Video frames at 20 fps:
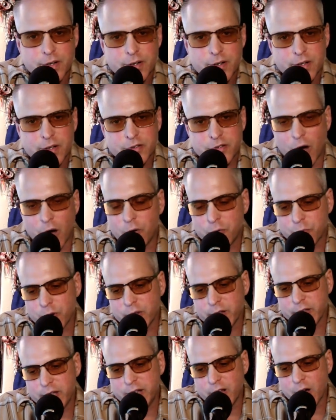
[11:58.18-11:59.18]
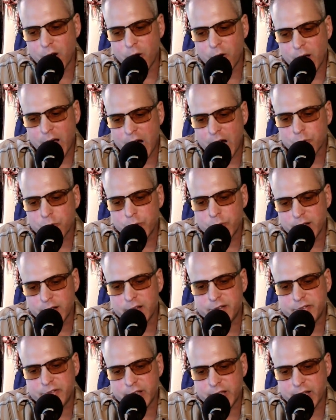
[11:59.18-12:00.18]
Don't really know how
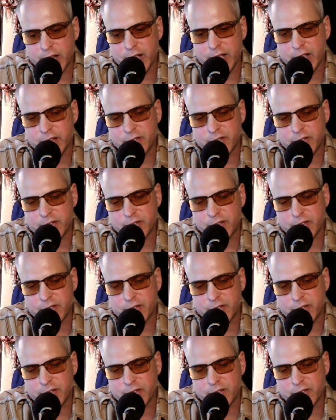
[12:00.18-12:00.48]
realistic it is as